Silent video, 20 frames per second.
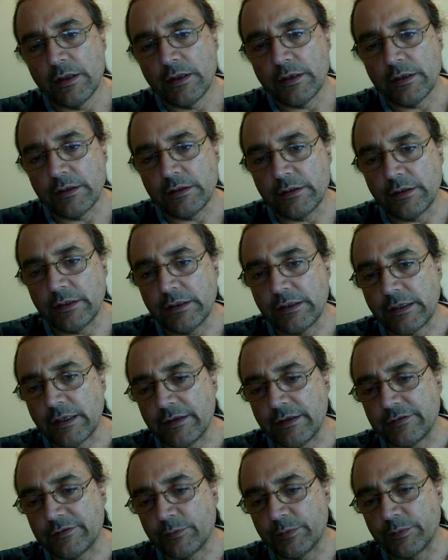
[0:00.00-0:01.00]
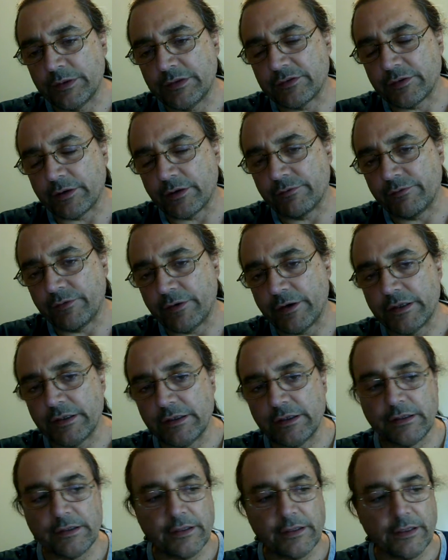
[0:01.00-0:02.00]
in any case, we start
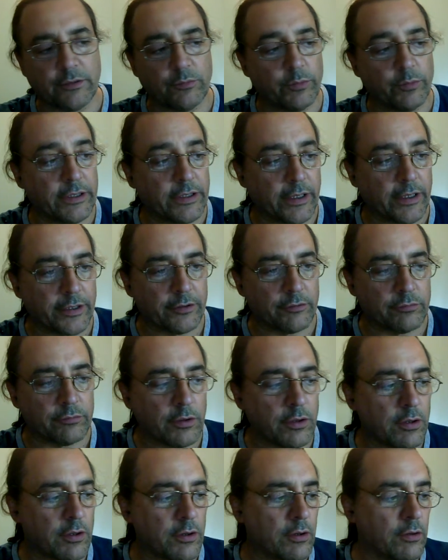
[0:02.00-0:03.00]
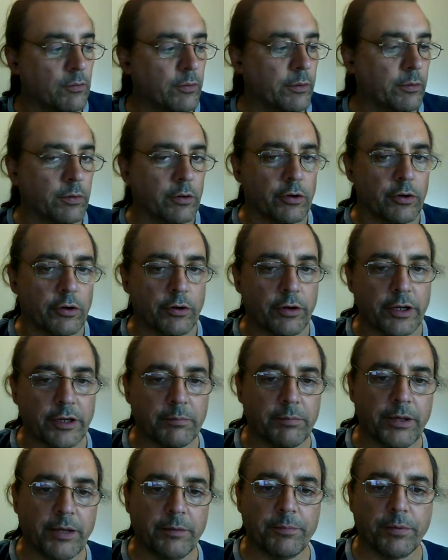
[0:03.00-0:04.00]
finding that we got it wrong, we were hurting
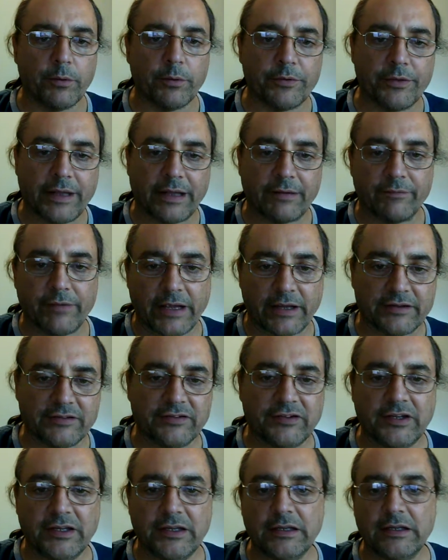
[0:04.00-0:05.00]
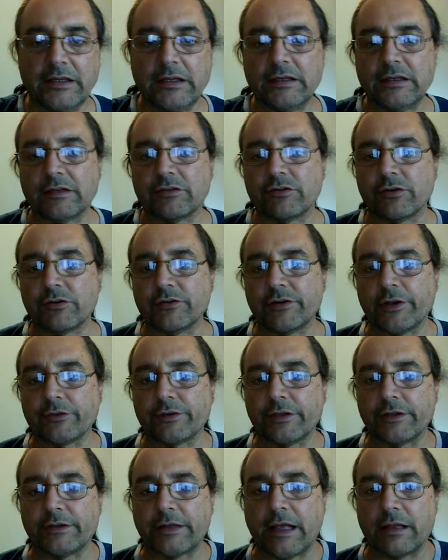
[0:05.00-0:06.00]
people with that vaccine, it turns out
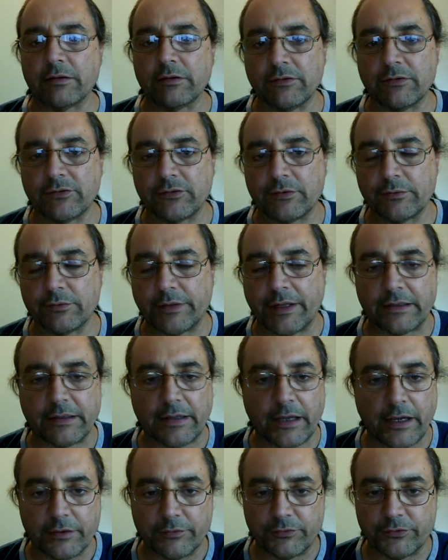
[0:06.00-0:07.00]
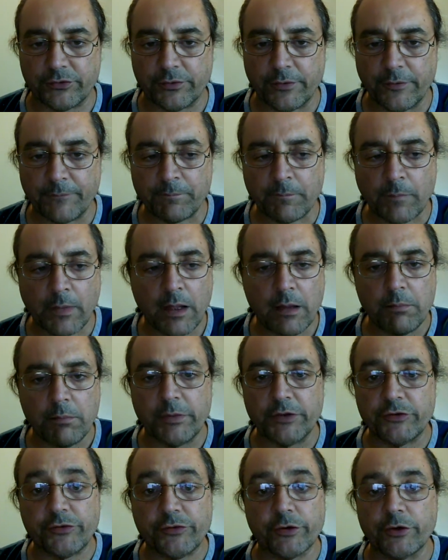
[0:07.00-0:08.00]
that kind of
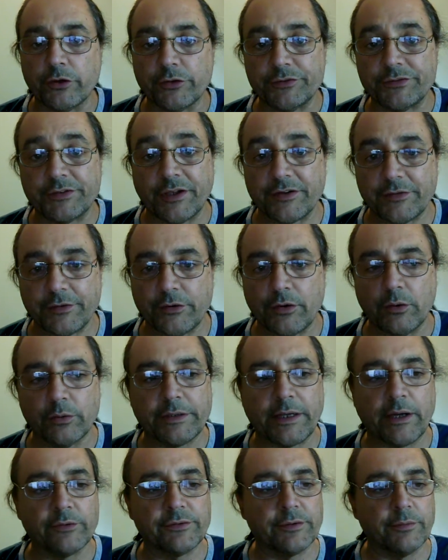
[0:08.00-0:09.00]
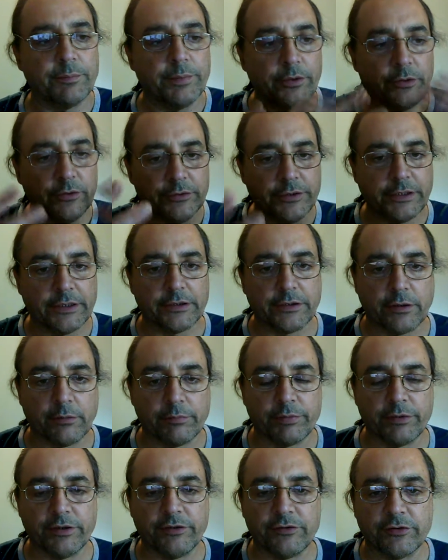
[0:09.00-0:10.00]
material doesn't hold out the building and our
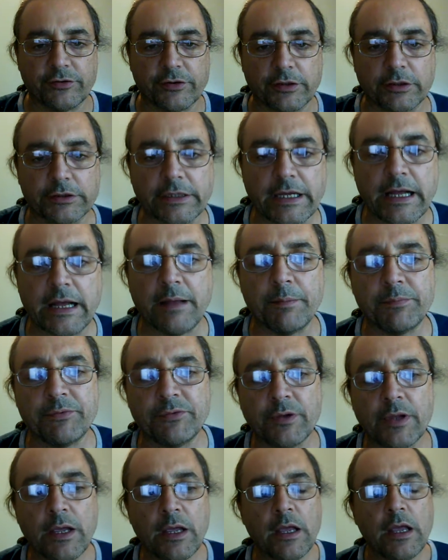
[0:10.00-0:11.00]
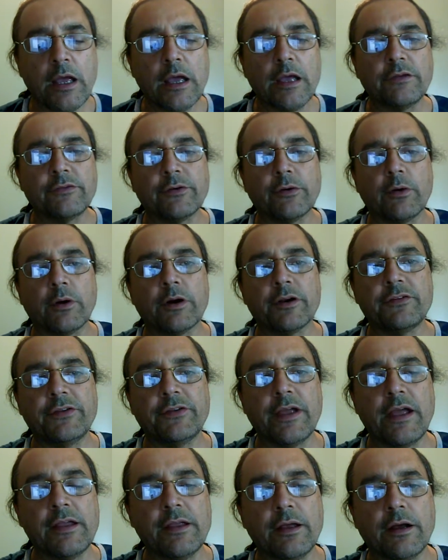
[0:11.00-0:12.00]
bridges collapse. And so our
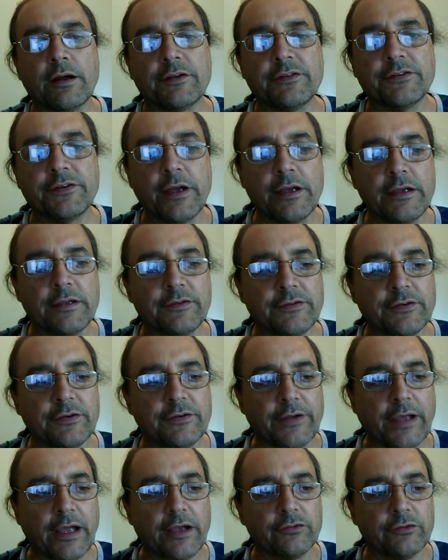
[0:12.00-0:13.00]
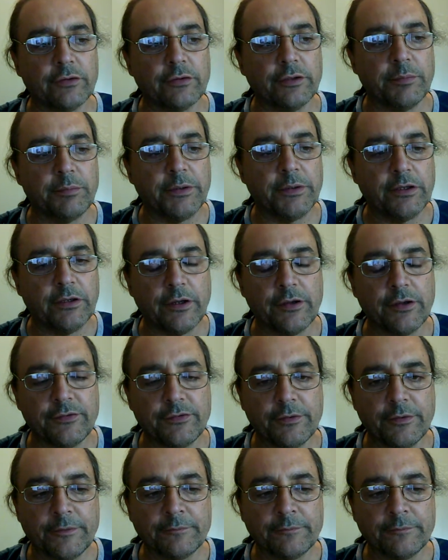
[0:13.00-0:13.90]
sciences, actually, because